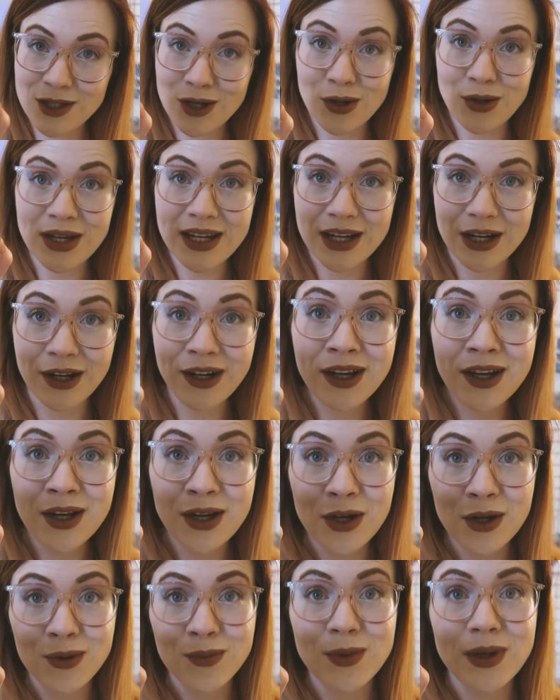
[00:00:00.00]
So here
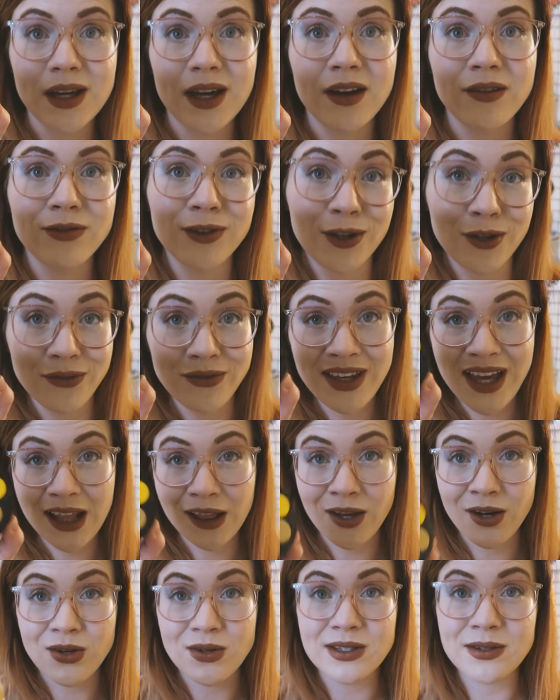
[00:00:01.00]
we have a lot of
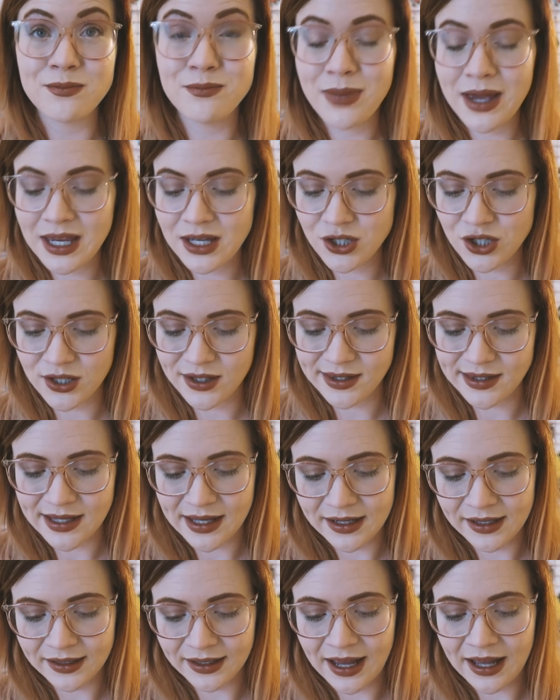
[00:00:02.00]
yellows and beiges
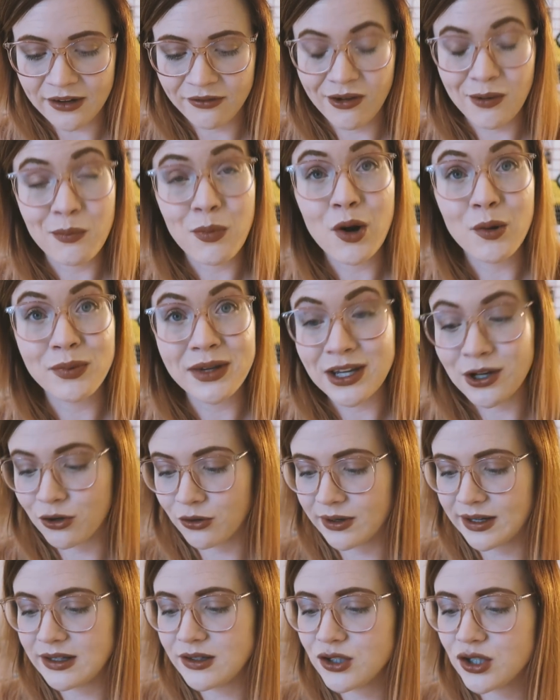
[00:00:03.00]
and a kind of a poppy
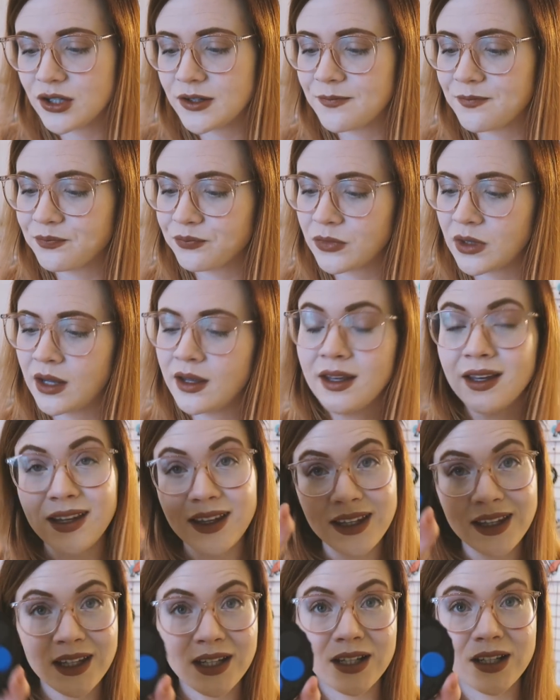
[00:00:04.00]
orange.
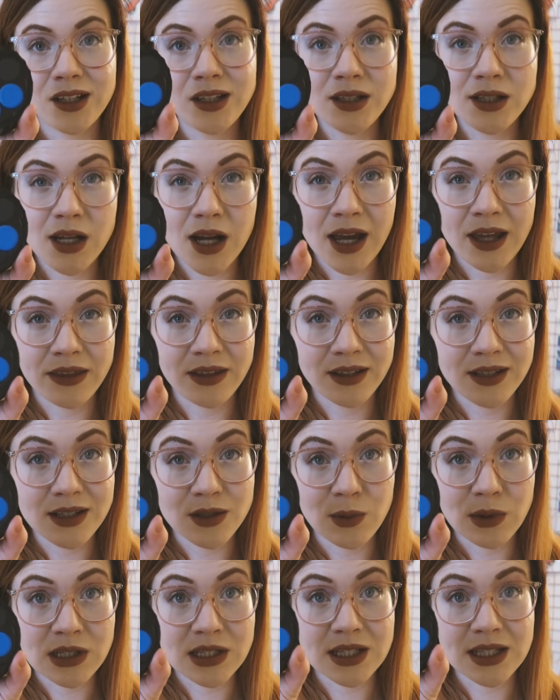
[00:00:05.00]
Here, I think
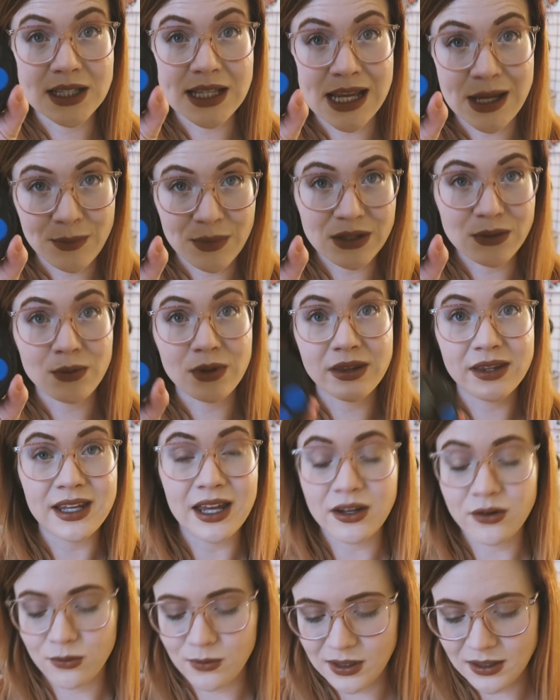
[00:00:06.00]
this one is the same as with
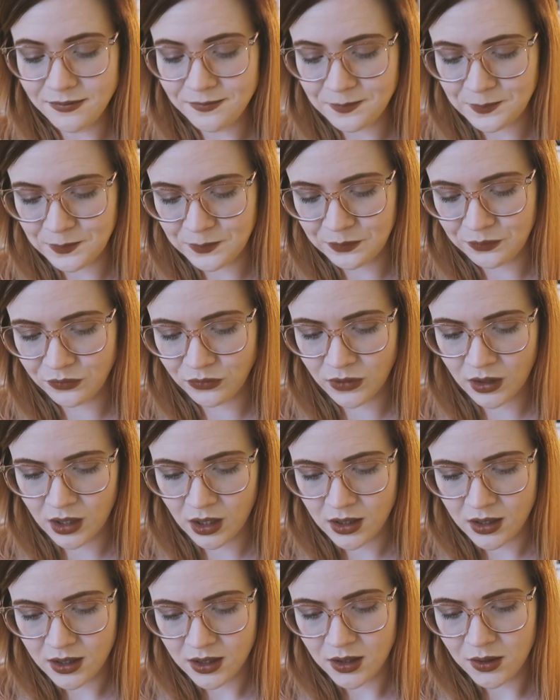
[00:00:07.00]
the other one.
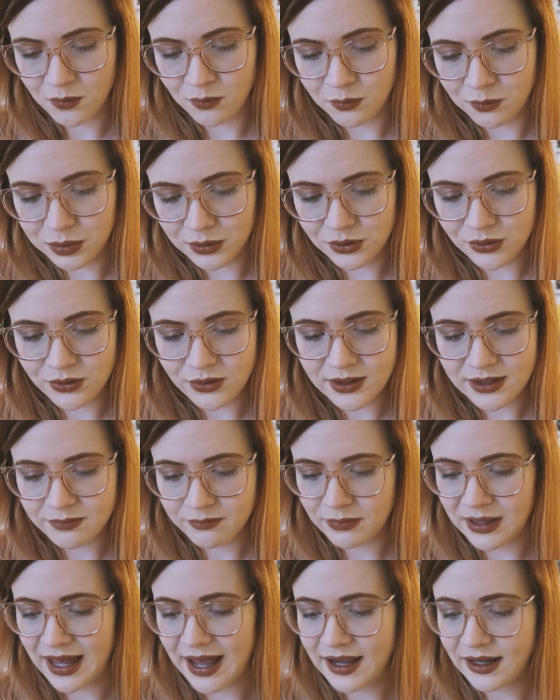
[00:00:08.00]
Blues
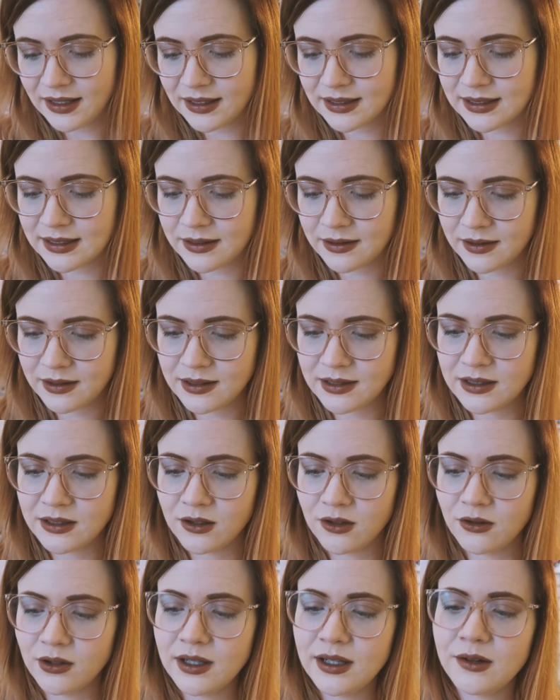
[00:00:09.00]
and blacks.
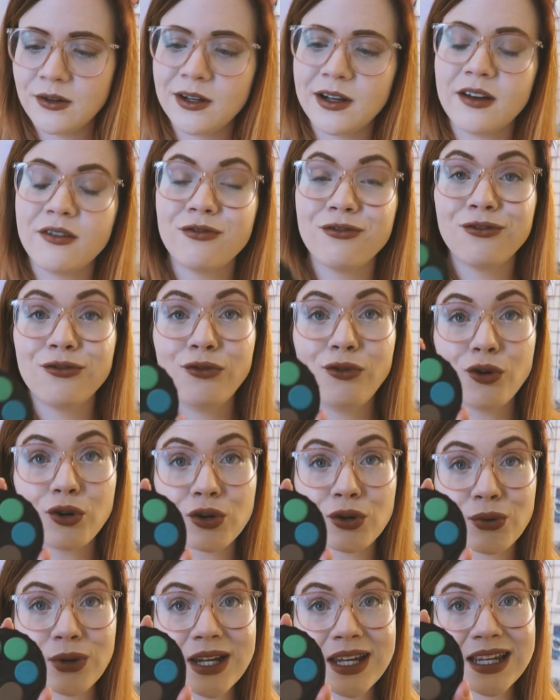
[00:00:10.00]
So here we have
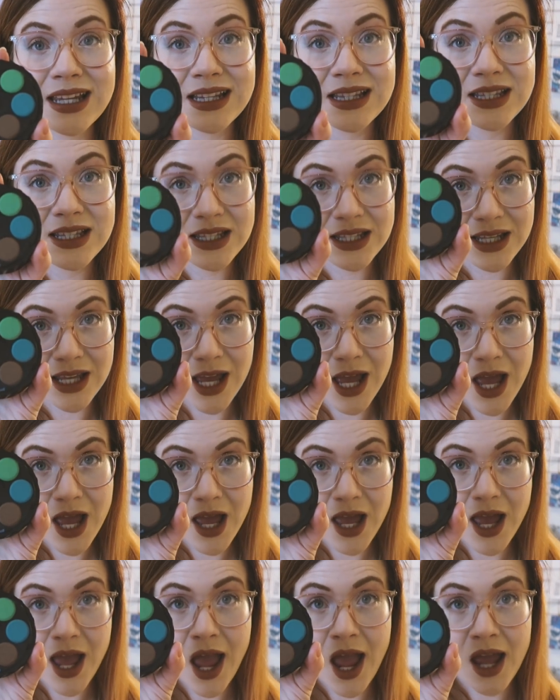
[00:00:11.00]
4 greens
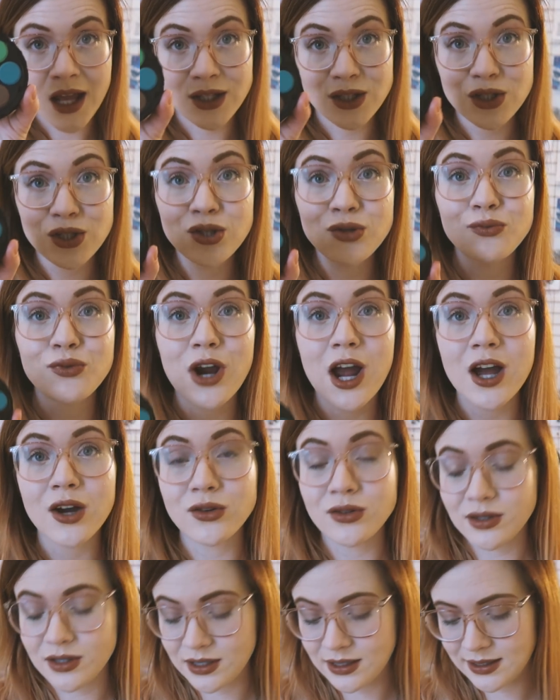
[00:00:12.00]
and 2
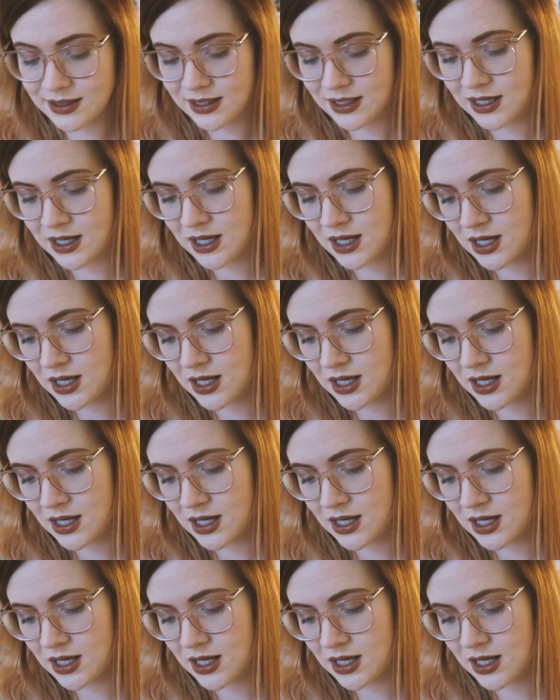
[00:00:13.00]
browns.